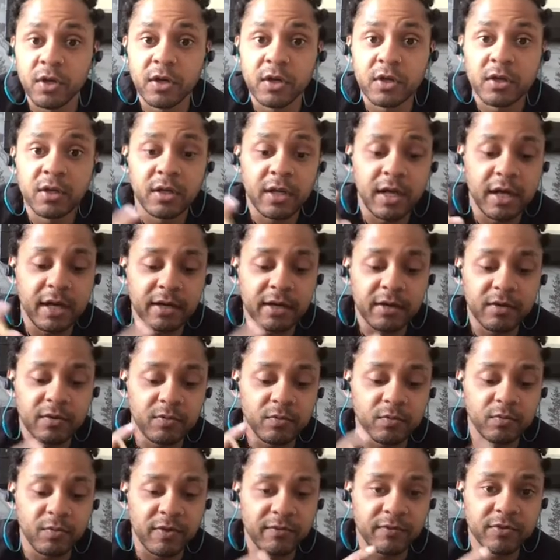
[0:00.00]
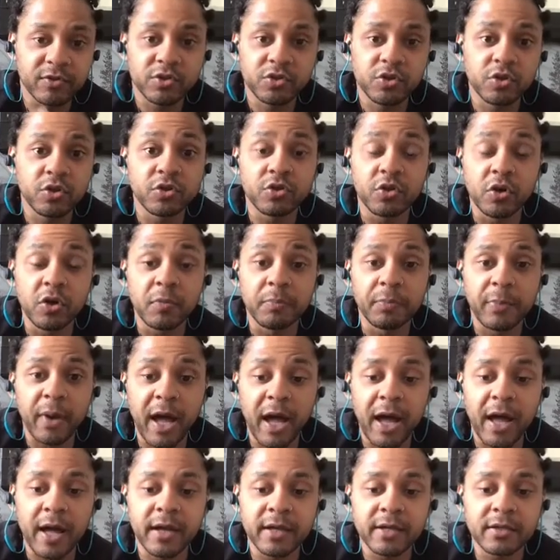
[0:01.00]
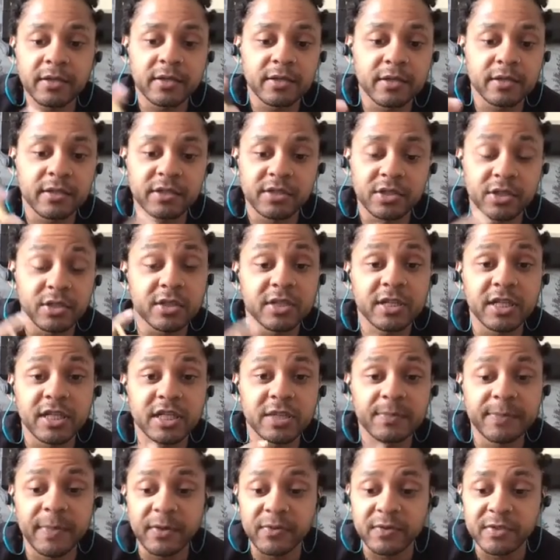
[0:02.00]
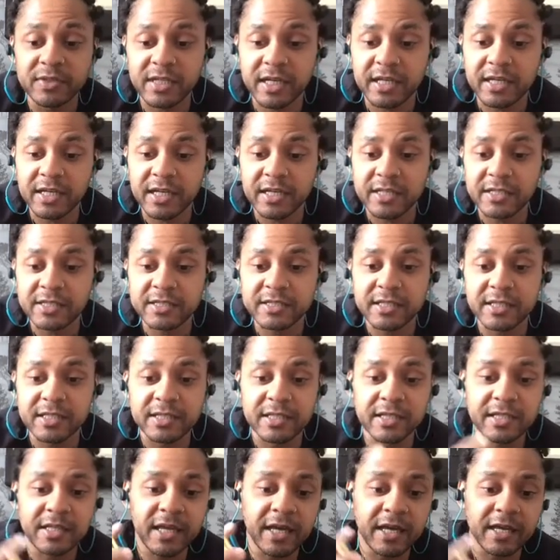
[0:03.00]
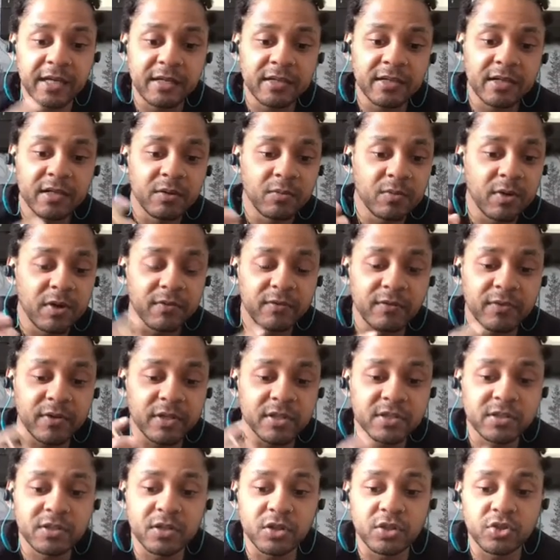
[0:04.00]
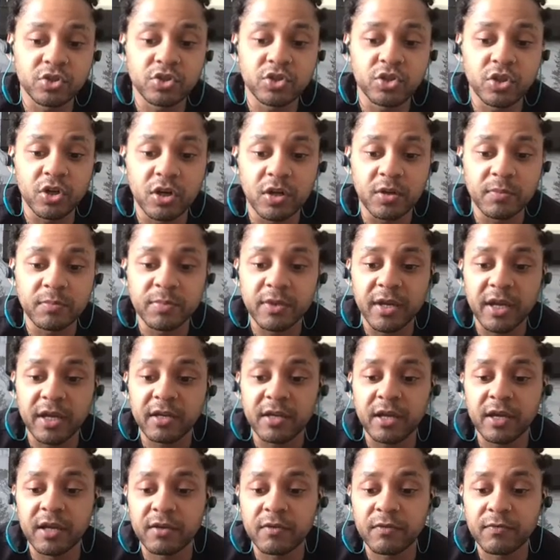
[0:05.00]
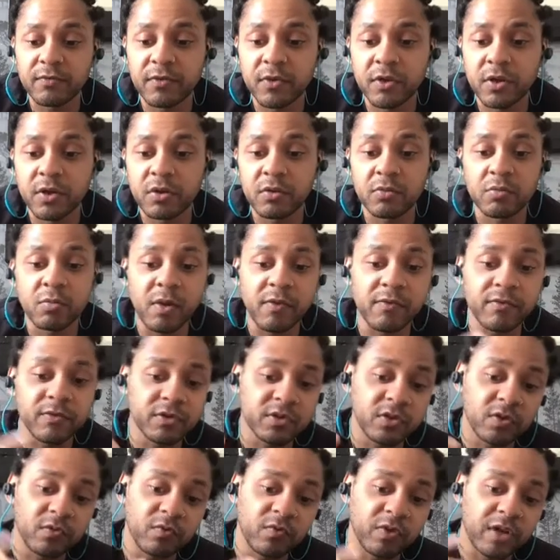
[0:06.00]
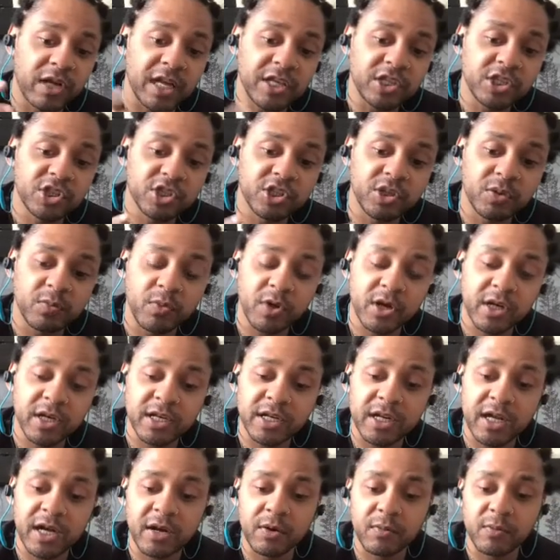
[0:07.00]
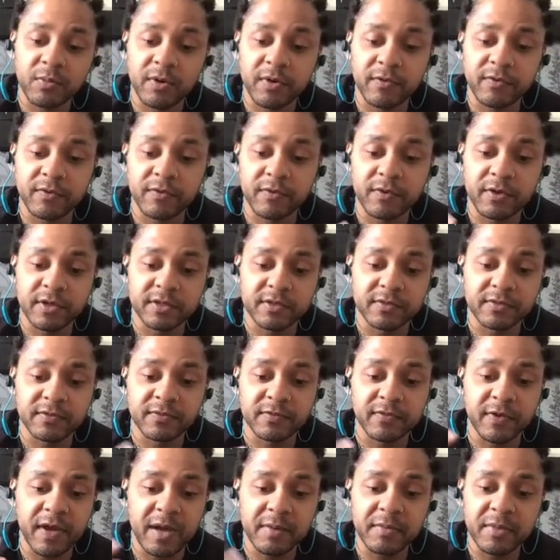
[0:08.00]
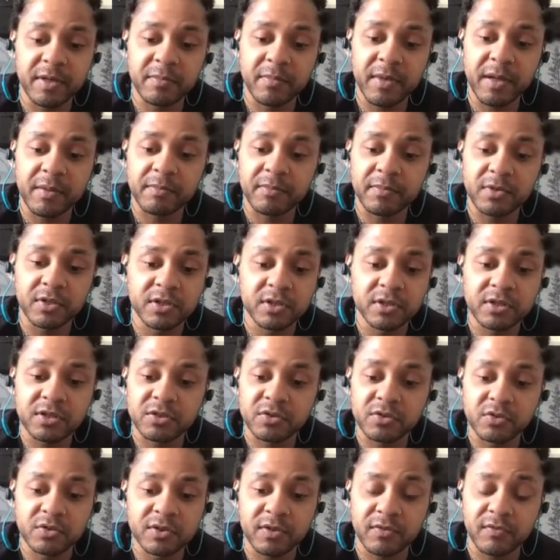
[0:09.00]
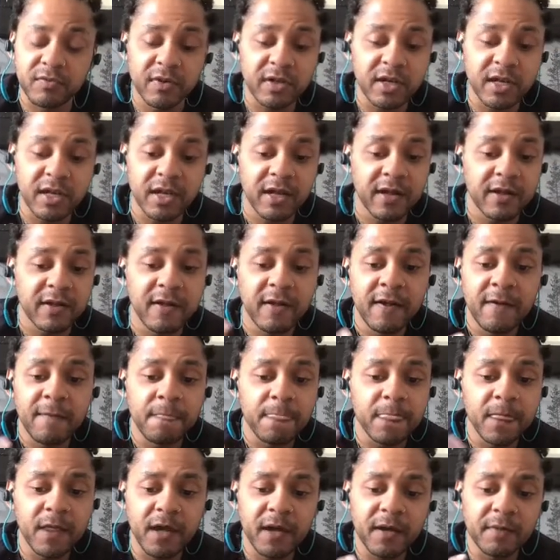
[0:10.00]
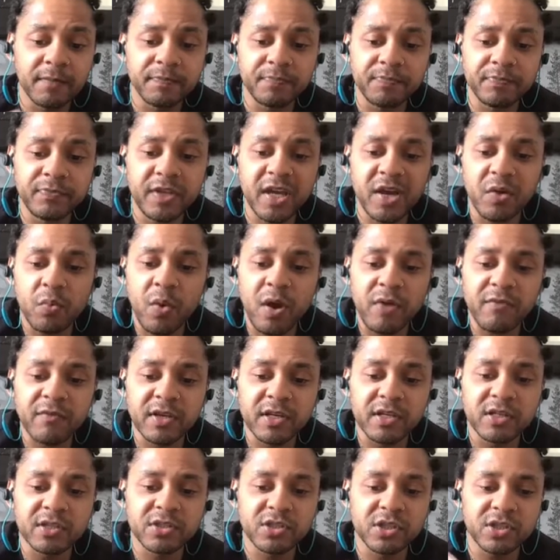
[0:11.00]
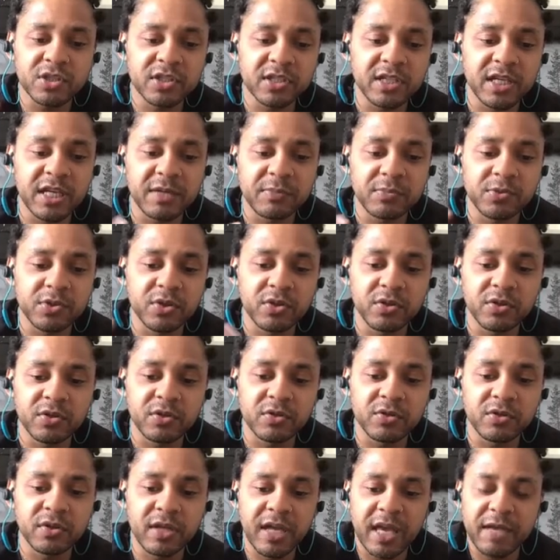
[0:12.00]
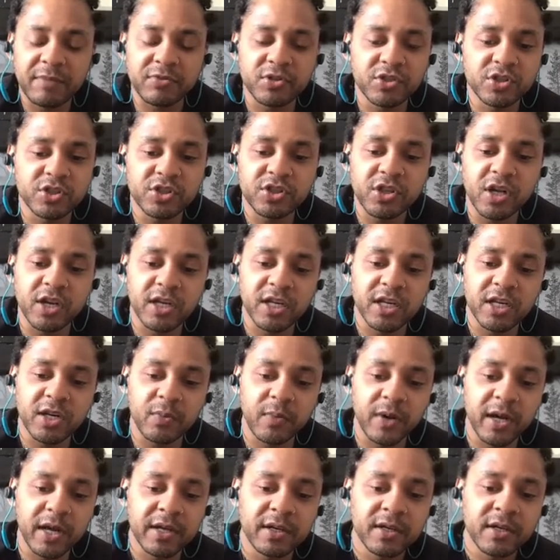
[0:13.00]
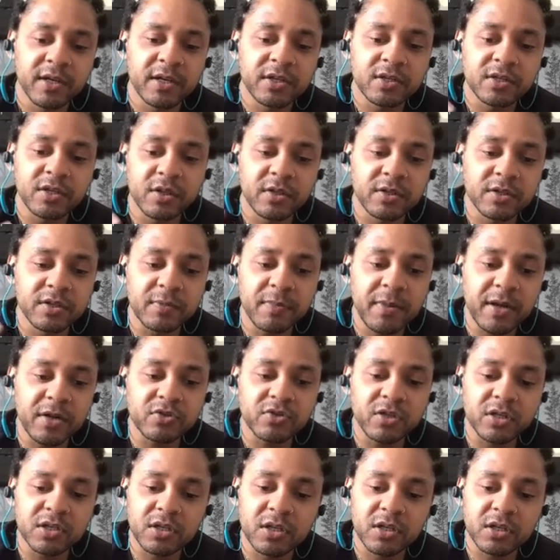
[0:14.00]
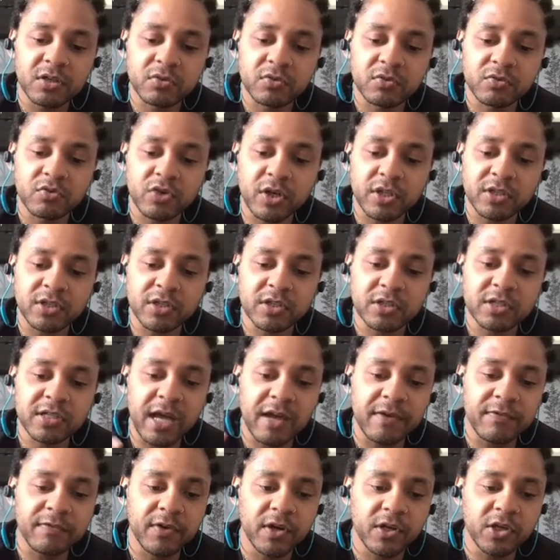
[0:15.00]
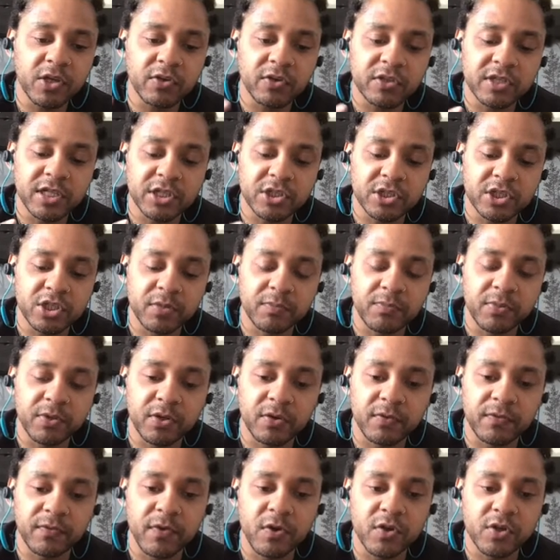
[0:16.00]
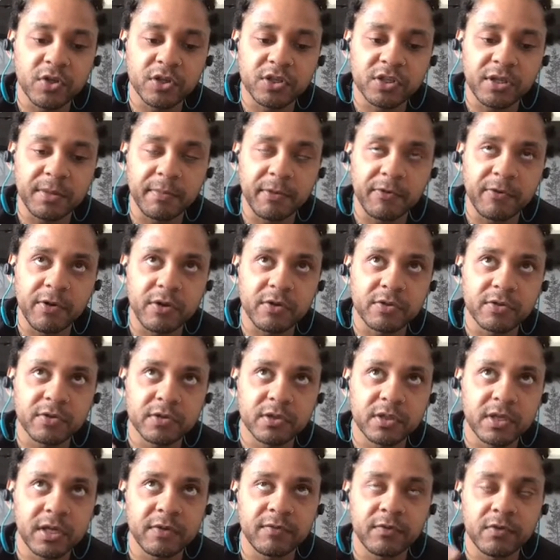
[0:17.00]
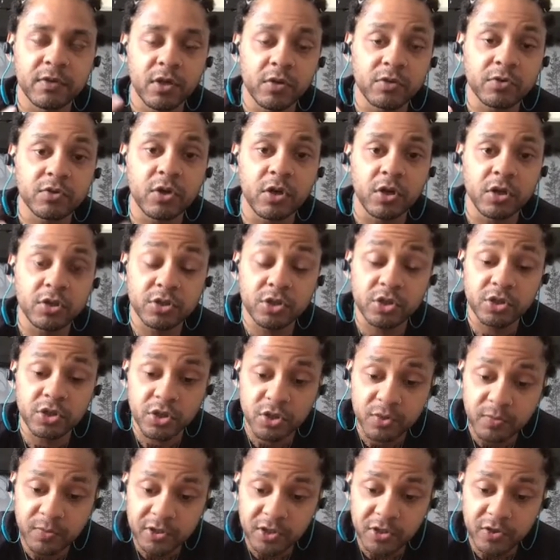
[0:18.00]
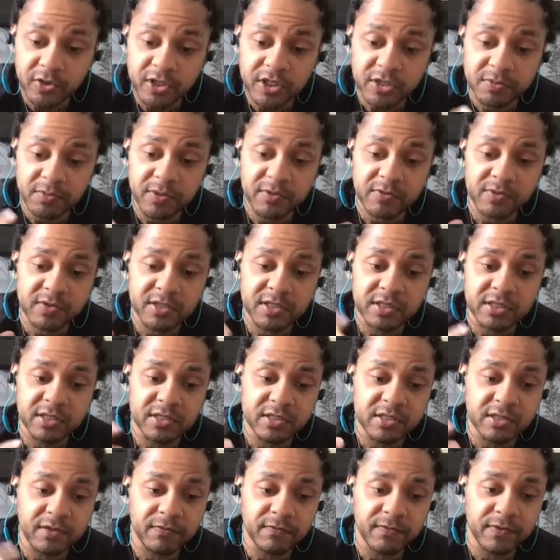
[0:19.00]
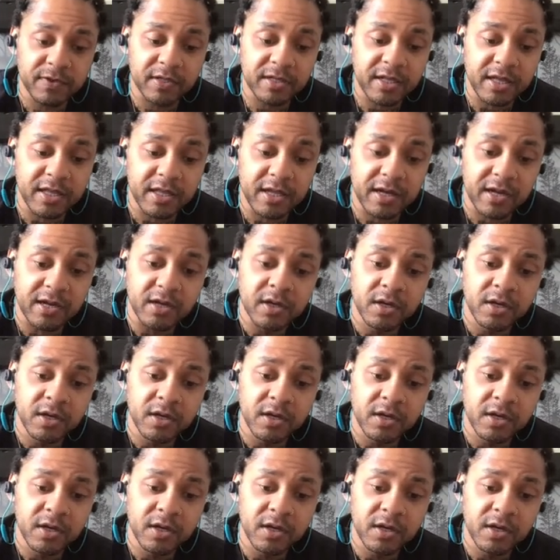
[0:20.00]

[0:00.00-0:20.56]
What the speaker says: Like, whether it's good or bad, it's just an experience at the end of the day. Whether it's a job, getting an interview, whether it's a relationship working out, whether it's family members or something like that. Worrying just keeps you stuck in a way. So it's about trying to divert your attention and put your focus somewhere else, even though it's hard to do when you're experiencing something like that.